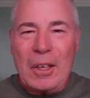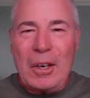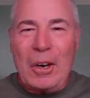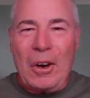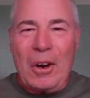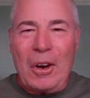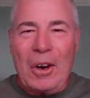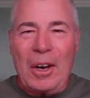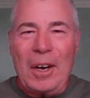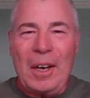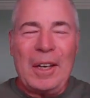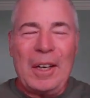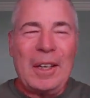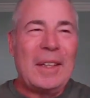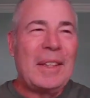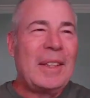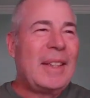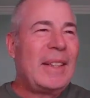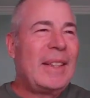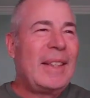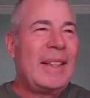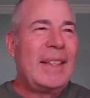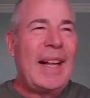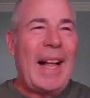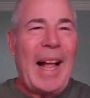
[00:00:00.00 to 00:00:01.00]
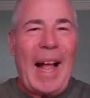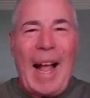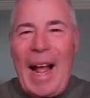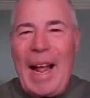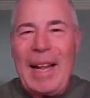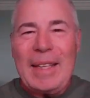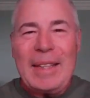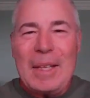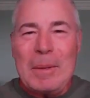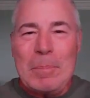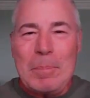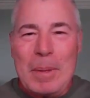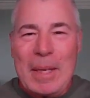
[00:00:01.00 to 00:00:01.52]
car,
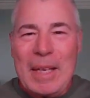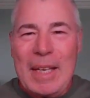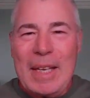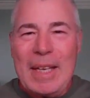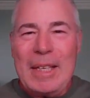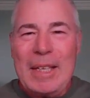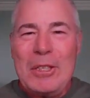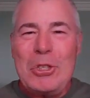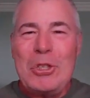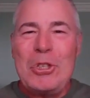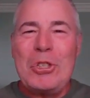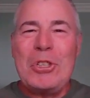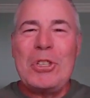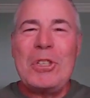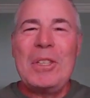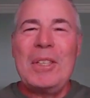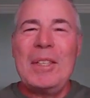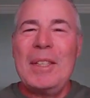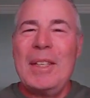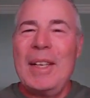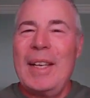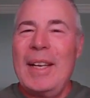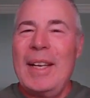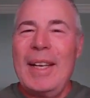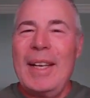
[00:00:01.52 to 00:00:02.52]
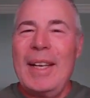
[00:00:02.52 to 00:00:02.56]
at the beach,